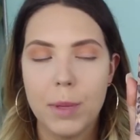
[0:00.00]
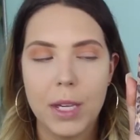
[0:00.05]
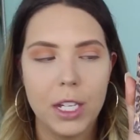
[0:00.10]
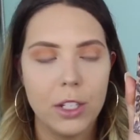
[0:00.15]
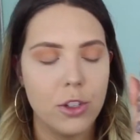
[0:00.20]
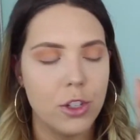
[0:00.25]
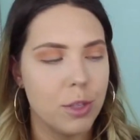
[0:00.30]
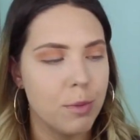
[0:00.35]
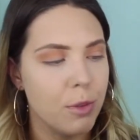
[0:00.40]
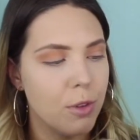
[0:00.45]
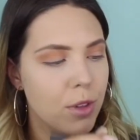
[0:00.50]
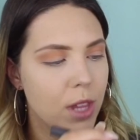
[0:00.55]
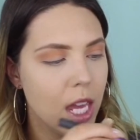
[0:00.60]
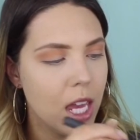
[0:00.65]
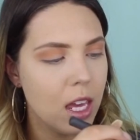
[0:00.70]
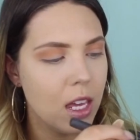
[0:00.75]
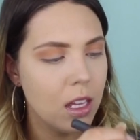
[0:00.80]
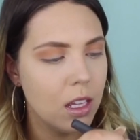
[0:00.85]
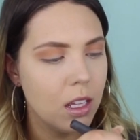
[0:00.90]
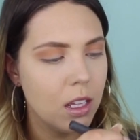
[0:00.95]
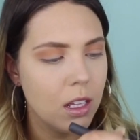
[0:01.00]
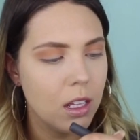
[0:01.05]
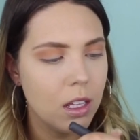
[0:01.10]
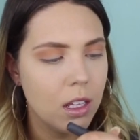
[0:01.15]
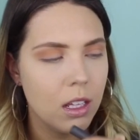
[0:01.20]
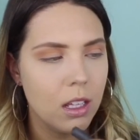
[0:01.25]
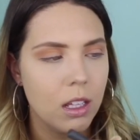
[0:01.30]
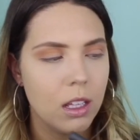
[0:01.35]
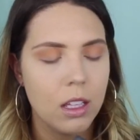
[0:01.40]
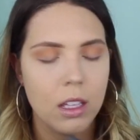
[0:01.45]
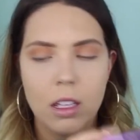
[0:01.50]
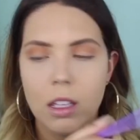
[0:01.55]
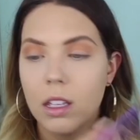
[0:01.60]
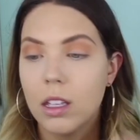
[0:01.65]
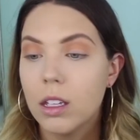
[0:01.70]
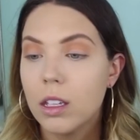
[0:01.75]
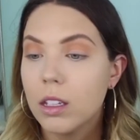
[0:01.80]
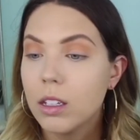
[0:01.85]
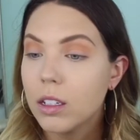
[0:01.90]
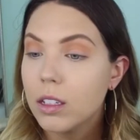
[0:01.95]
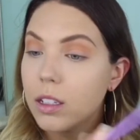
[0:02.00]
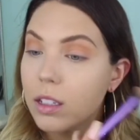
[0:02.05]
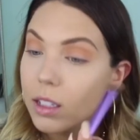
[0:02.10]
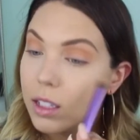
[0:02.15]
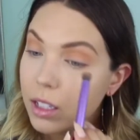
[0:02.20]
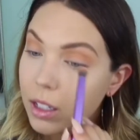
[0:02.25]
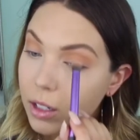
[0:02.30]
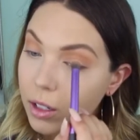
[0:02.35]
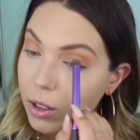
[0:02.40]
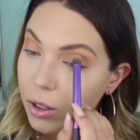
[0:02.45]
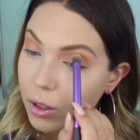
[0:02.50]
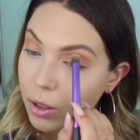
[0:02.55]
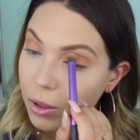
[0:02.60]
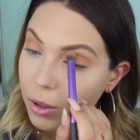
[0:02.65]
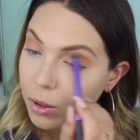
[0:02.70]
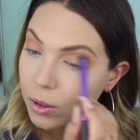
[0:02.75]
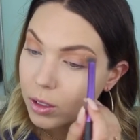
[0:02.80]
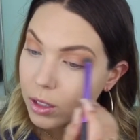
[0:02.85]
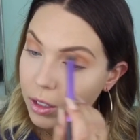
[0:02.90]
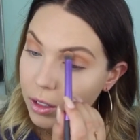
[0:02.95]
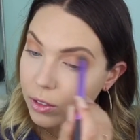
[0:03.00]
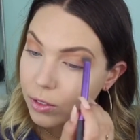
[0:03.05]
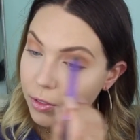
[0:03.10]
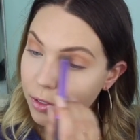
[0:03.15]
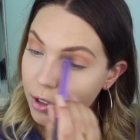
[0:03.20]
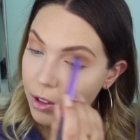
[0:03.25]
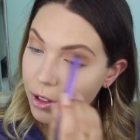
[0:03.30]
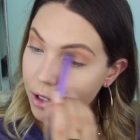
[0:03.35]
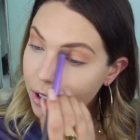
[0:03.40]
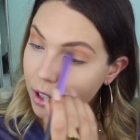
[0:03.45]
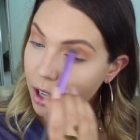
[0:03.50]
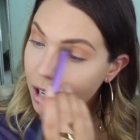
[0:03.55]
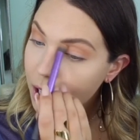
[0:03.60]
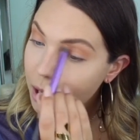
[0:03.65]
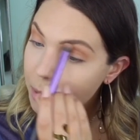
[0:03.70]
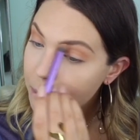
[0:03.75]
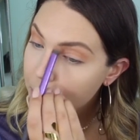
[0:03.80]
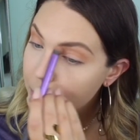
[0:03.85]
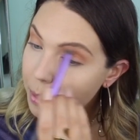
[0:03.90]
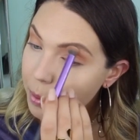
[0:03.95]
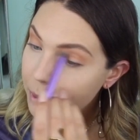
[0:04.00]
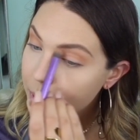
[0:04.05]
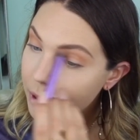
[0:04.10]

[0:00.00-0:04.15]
Peach Smoothie and go a little further up,